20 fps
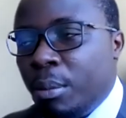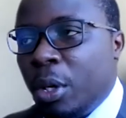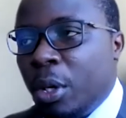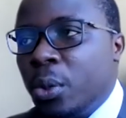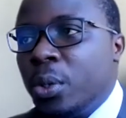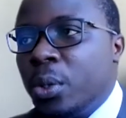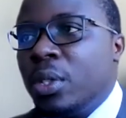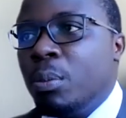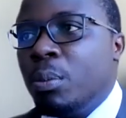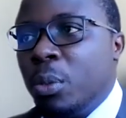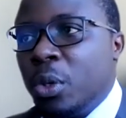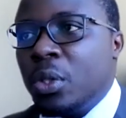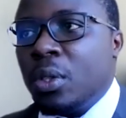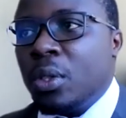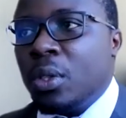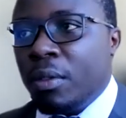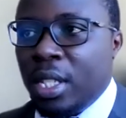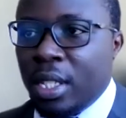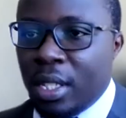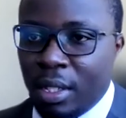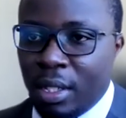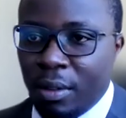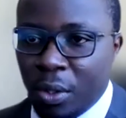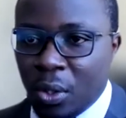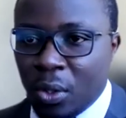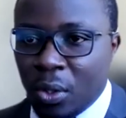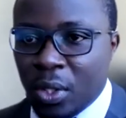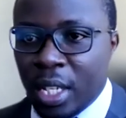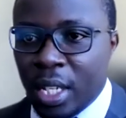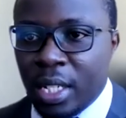because most of these
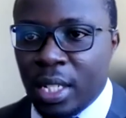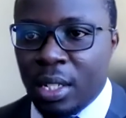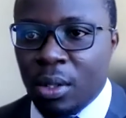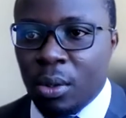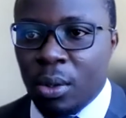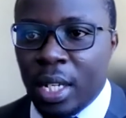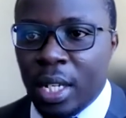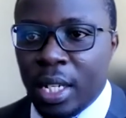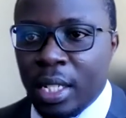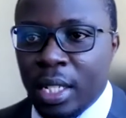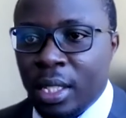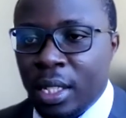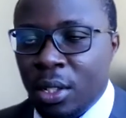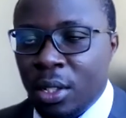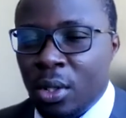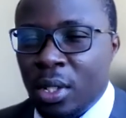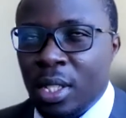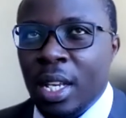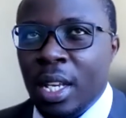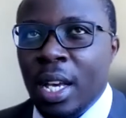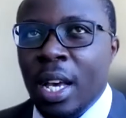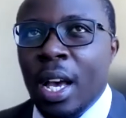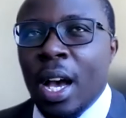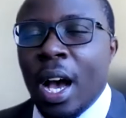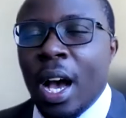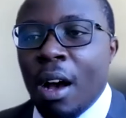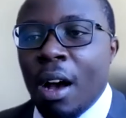civil society organizations